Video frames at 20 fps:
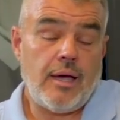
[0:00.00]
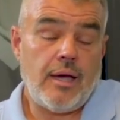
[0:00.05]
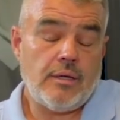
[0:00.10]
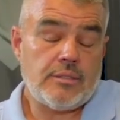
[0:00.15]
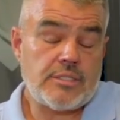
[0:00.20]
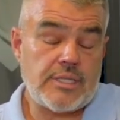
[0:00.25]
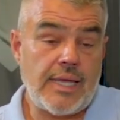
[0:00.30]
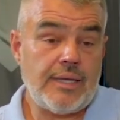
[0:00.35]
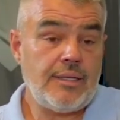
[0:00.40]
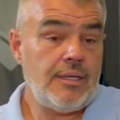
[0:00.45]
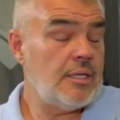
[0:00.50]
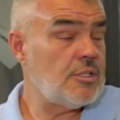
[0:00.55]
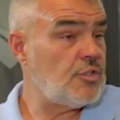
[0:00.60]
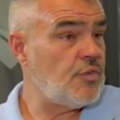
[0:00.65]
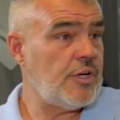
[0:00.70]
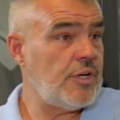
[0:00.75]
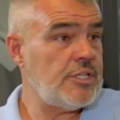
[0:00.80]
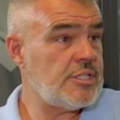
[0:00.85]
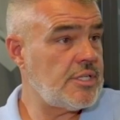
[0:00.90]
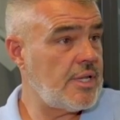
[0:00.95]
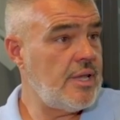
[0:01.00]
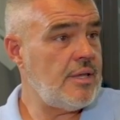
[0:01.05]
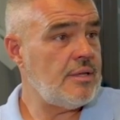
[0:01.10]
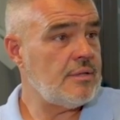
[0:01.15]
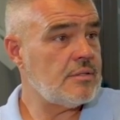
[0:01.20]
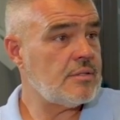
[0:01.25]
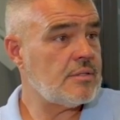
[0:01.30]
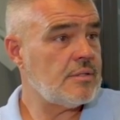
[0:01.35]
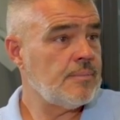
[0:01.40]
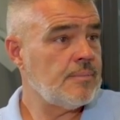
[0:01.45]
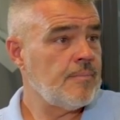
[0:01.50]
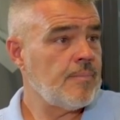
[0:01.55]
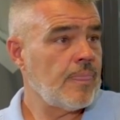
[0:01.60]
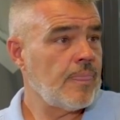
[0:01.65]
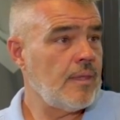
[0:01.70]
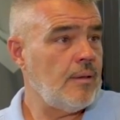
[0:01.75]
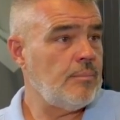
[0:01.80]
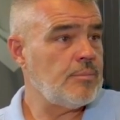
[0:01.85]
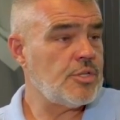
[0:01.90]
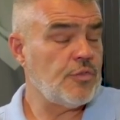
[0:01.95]
Sadly, it's very scarce.
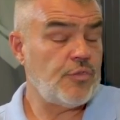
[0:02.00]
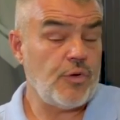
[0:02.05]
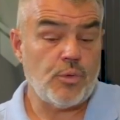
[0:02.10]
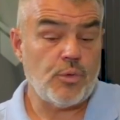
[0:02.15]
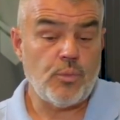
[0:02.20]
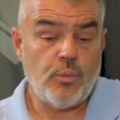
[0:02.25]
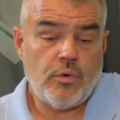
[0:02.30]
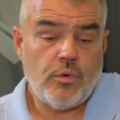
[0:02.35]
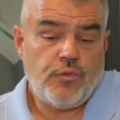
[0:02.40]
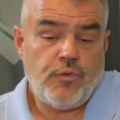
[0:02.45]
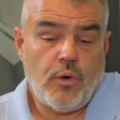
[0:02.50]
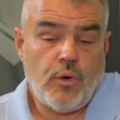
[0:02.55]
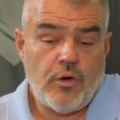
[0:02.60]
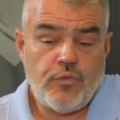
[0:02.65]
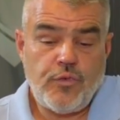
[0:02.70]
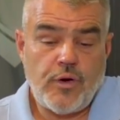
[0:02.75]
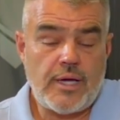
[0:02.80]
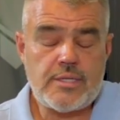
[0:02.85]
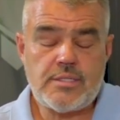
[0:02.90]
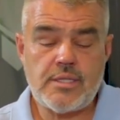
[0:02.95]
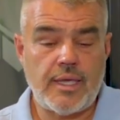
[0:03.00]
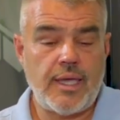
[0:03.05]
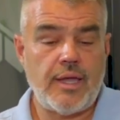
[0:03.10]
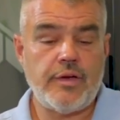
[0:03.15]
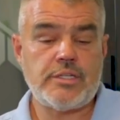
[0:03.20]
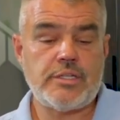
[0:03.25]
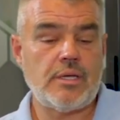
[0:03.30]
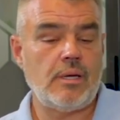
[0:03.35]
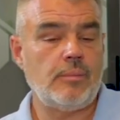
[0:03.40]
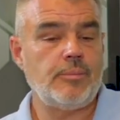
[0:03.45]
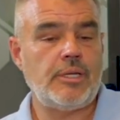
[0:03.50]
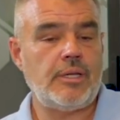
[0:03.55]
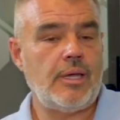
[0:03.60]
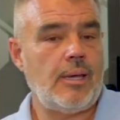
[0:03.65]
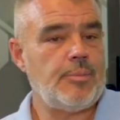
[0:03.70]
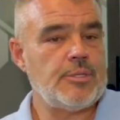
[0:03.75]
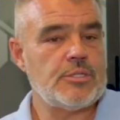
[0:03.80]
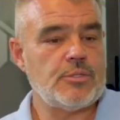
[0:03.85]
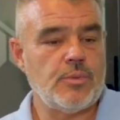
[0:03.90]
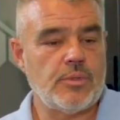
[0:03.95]
So for us, the character company, it
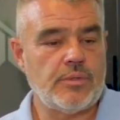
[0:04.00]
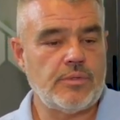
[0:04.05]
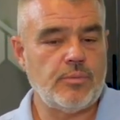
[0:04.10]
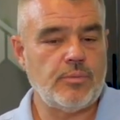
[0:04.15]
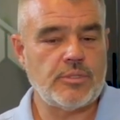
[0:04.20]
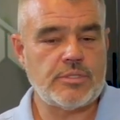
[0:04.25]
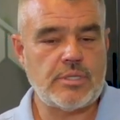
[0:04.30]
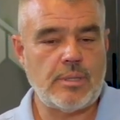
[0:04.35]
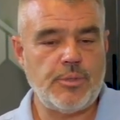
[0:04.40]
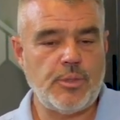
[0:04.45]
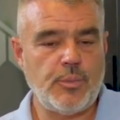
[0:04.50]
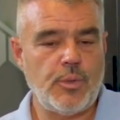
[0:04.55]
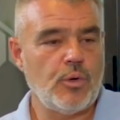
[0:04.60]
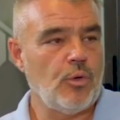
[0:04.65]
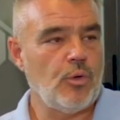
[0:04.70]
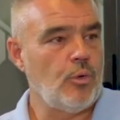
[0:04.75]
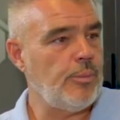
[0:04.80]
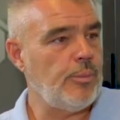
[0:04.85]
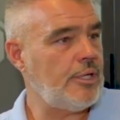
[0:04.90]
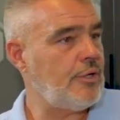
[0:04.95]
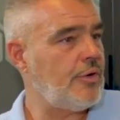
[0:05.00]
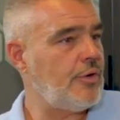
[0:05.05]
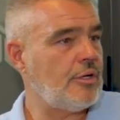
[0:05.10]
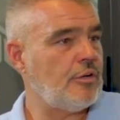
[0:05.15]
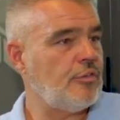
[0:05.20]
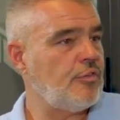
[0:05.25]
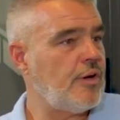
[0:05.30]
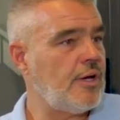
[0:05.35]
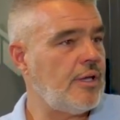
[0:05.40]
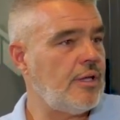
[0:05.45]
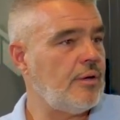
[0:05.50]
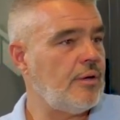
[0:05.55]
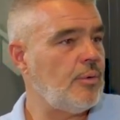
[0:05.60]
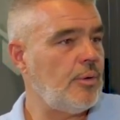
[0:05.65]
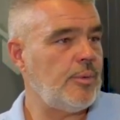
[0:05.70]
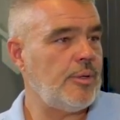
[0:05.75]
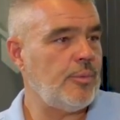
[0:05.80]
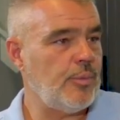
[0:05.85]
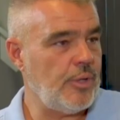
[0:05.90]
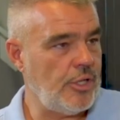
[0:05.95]
happens with something we call Men Around Fire,
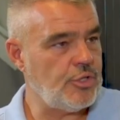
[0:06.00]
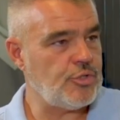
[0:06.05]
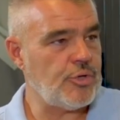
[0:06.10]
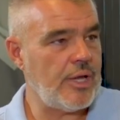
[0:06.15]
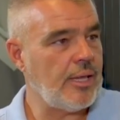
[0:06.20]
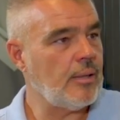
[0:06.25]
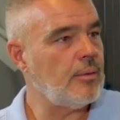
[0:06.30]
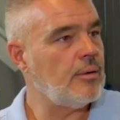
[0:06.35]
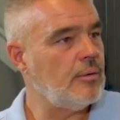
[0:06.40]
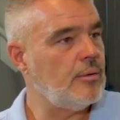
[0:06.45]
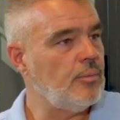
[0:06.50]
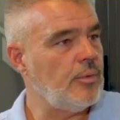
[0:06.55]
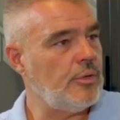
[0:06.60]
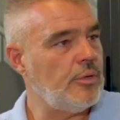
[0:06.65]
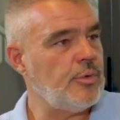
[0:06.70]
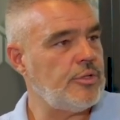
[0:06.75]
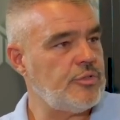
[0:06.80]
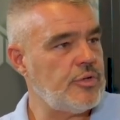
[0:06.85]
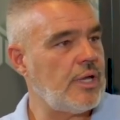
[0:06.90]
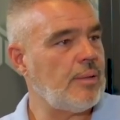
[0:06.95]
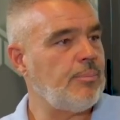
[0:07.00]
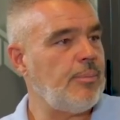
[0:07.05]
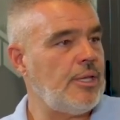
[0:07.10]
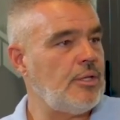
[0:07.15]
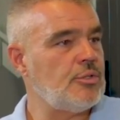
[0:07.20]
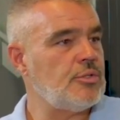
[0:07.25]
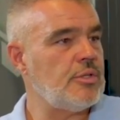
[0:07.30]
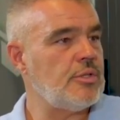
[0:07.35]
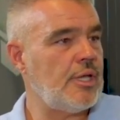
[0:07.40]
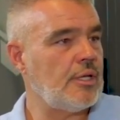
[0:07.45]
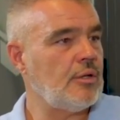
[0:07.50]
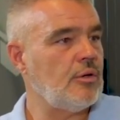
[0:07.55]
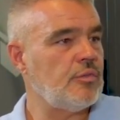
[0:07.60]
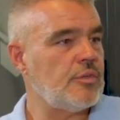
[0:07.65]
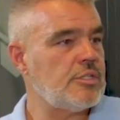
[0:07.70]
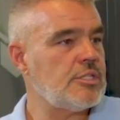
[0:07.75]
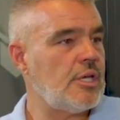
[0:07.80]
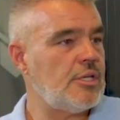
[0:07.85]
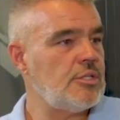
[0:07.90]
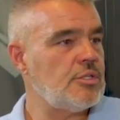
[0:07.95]
where we drag men into that conversation.